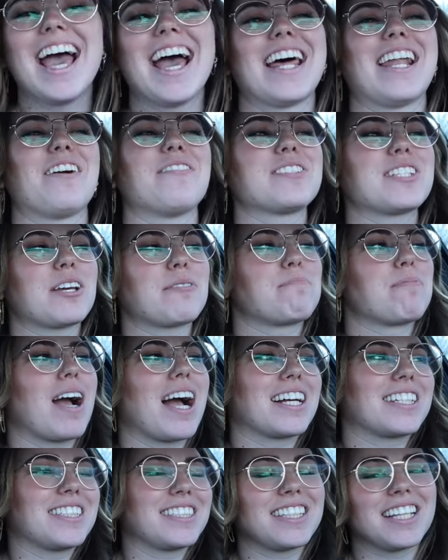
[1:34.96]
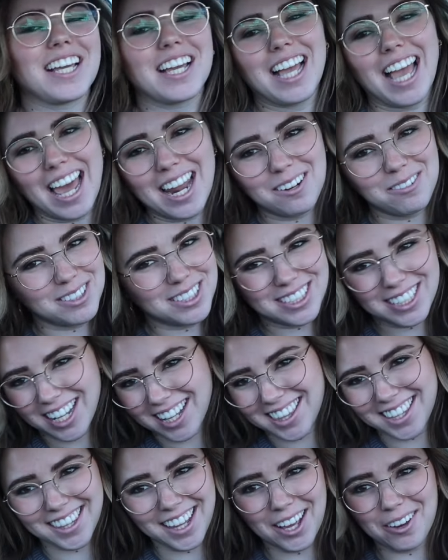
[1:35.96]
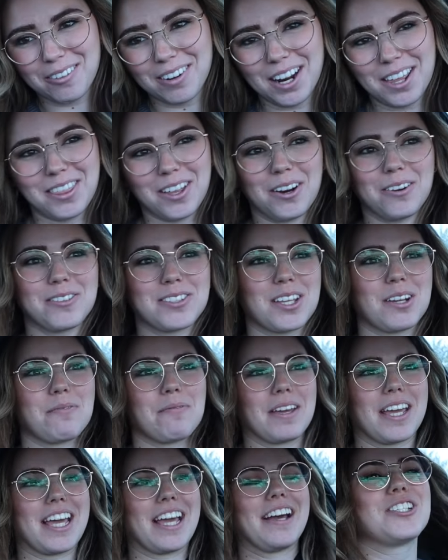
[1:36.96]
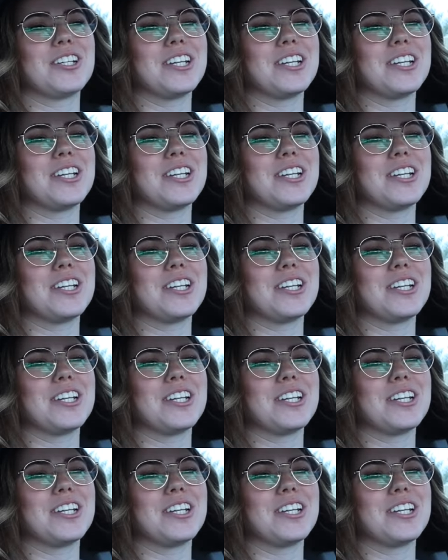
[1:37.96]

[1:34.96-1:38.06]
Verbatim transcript: and I was like practicing, and it was nothing like what I thought it was gonna be.